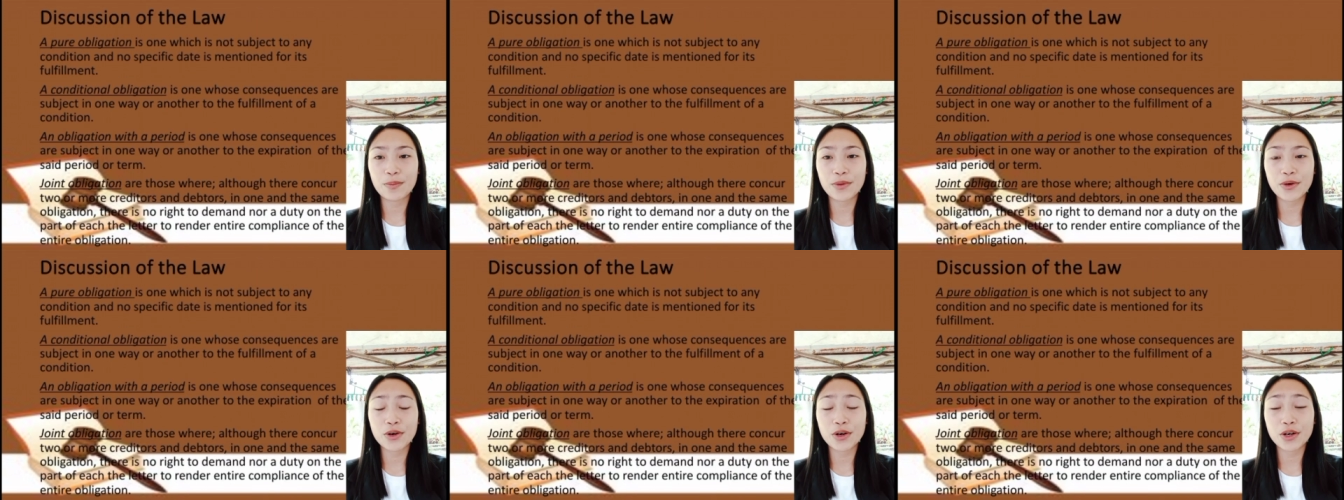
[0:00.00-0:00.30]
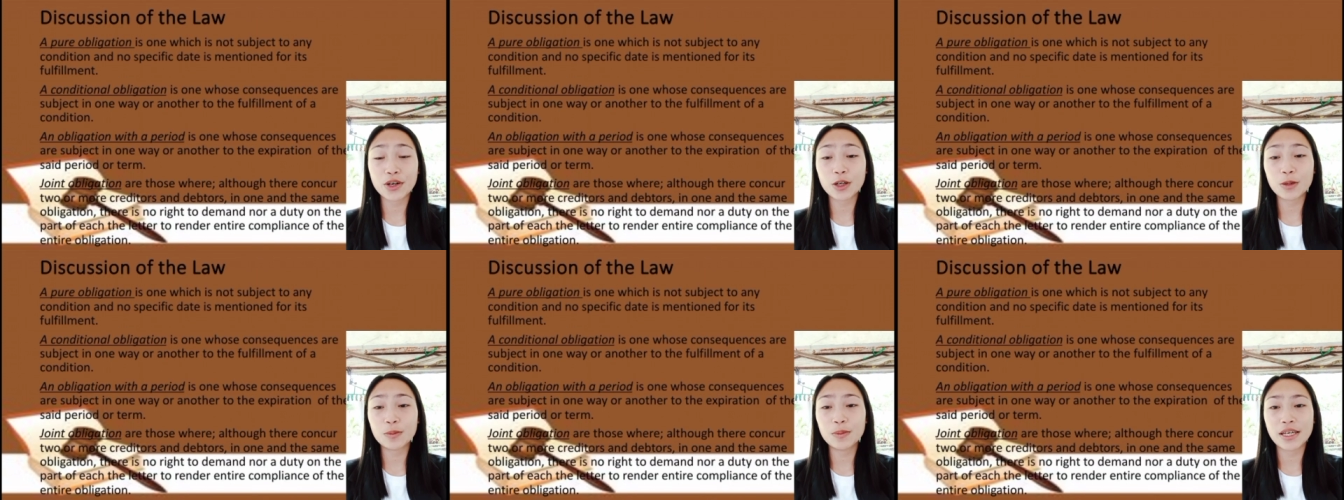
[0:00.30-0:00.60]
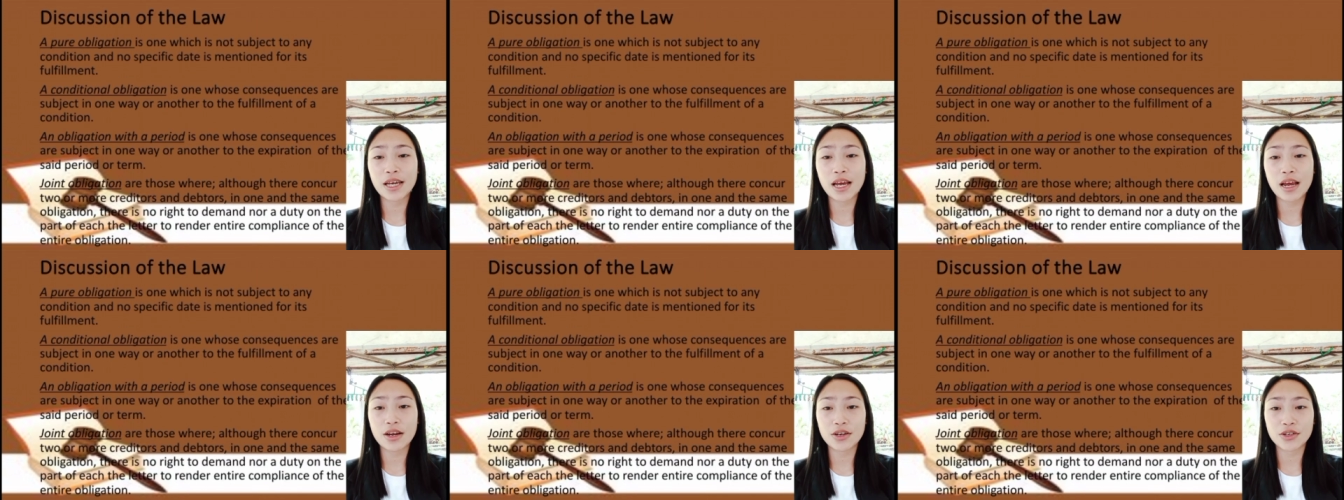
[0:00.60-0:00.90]
a pure
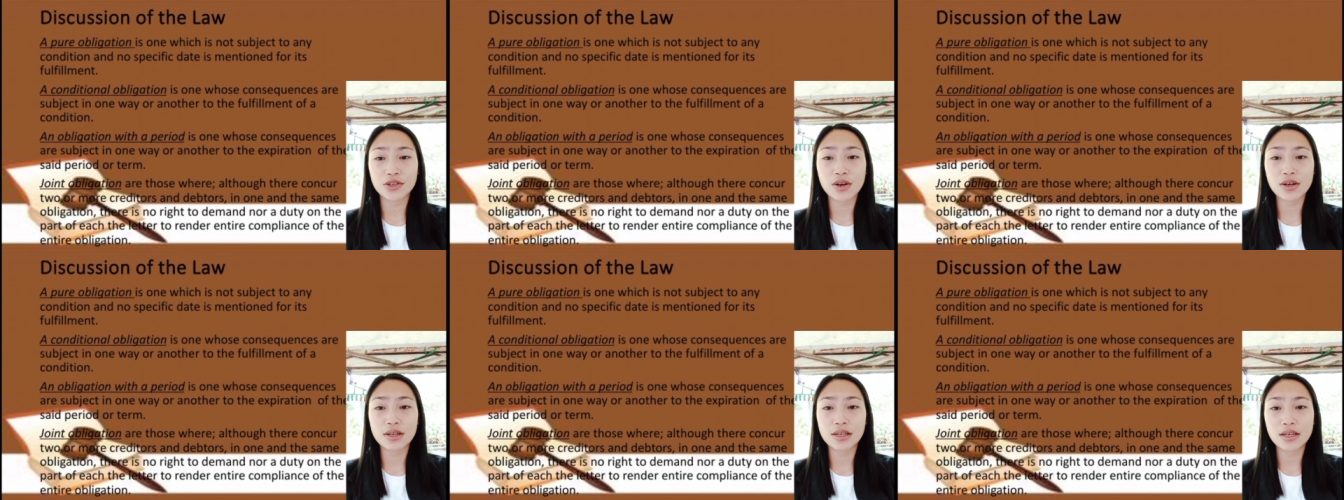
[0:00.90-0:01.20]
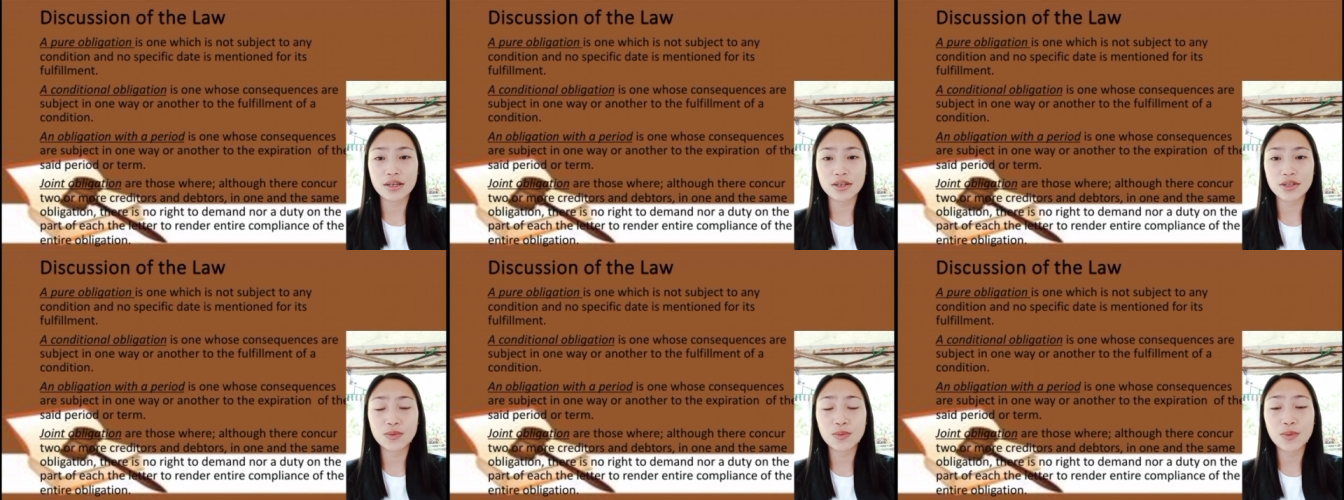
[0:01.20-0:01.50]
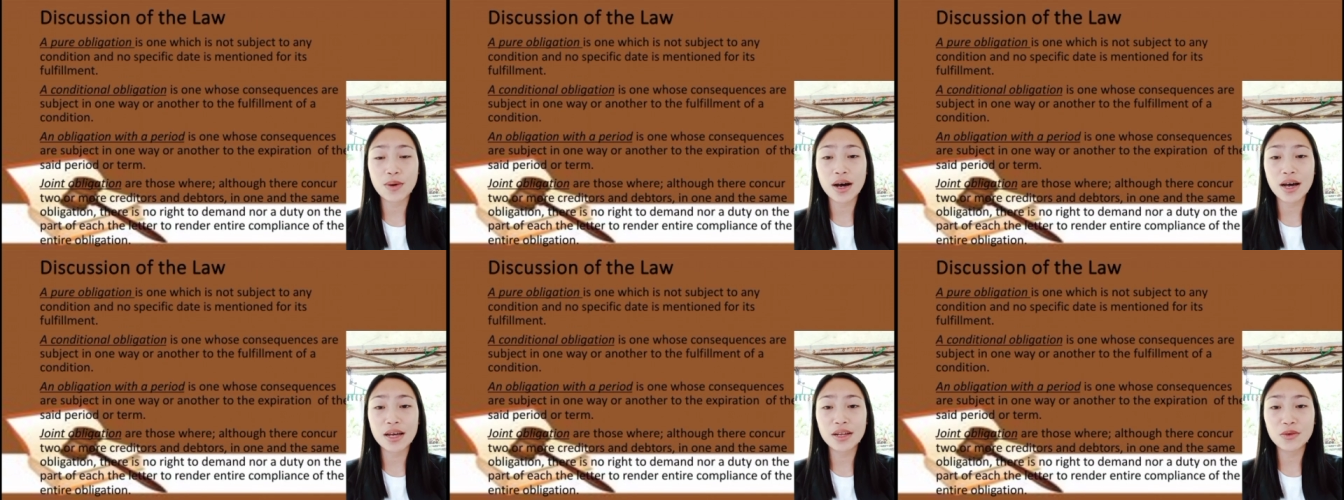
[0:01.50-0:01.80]
obligation
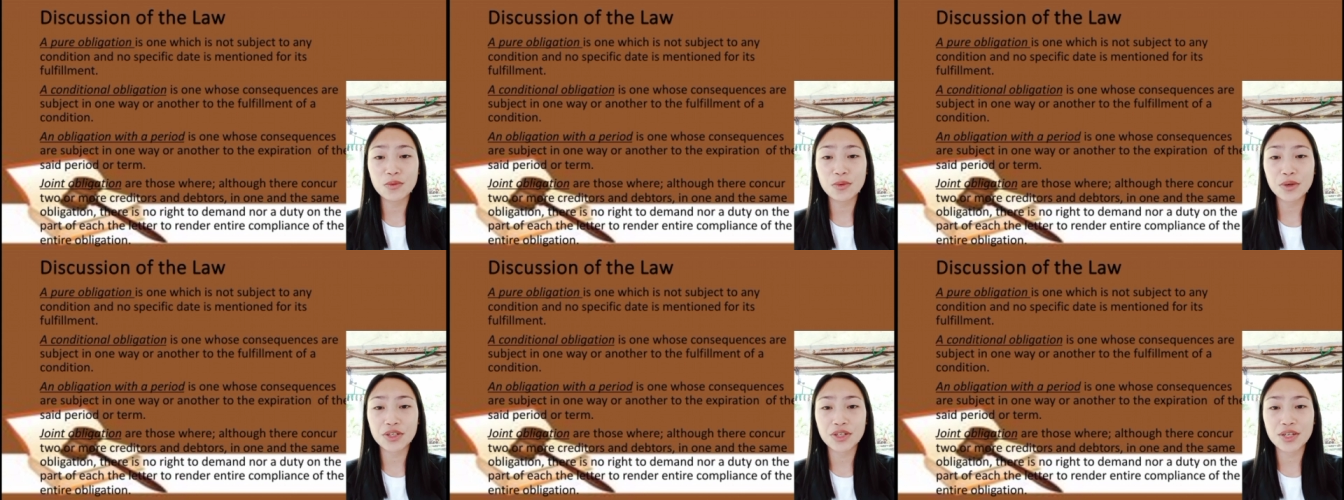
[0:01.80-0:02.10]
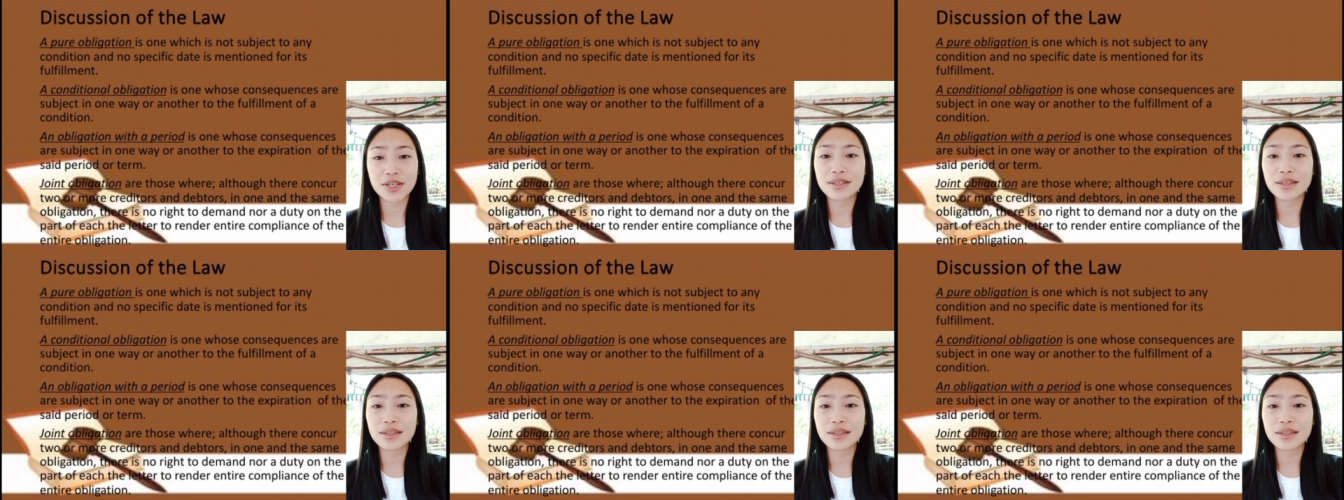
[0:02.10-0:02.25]
is one which